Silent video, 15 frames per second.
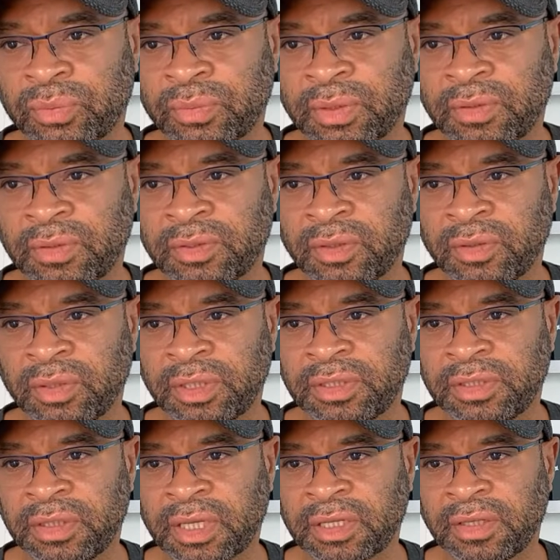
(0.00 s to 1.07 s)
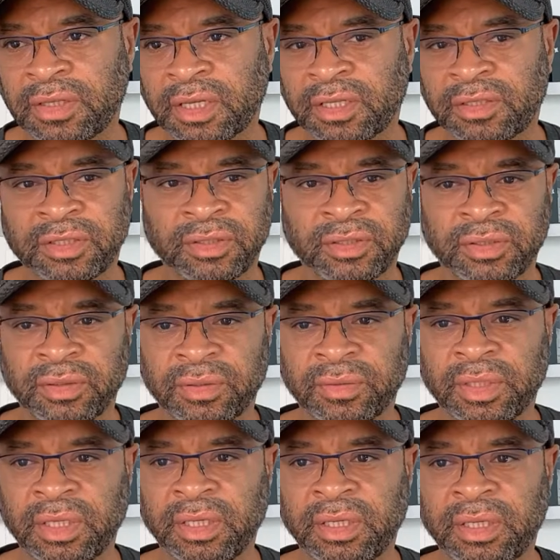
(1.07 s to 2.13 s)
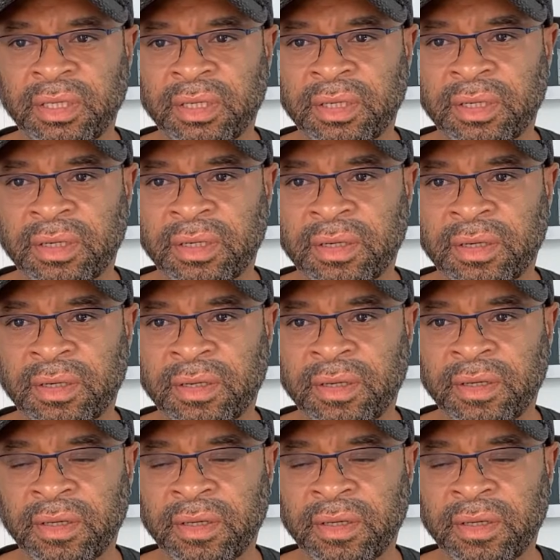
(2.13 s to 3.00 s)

And so let's see, I think I'll just go here,